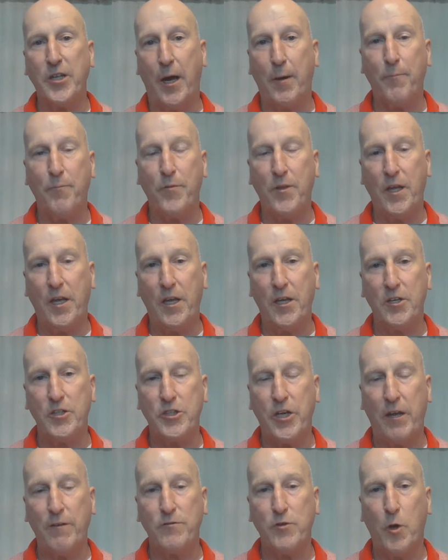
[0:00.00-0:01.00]
up the
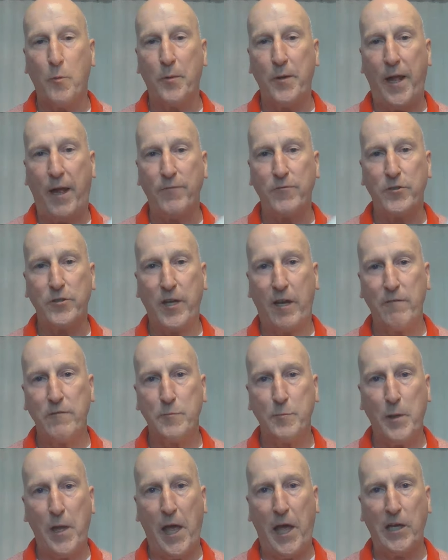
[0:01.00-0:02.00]
shave soap and aftershave
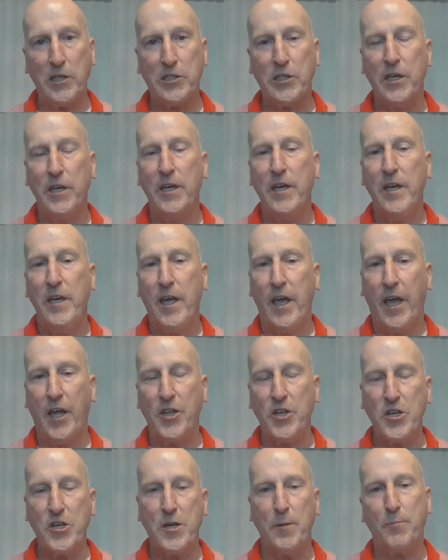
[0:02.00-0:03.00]
splash
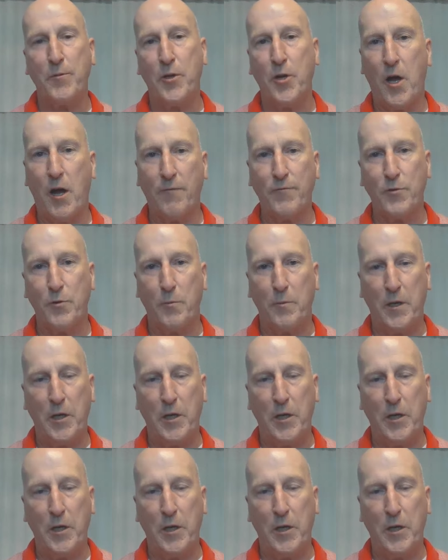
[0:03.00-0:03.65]
and shipped it off to him.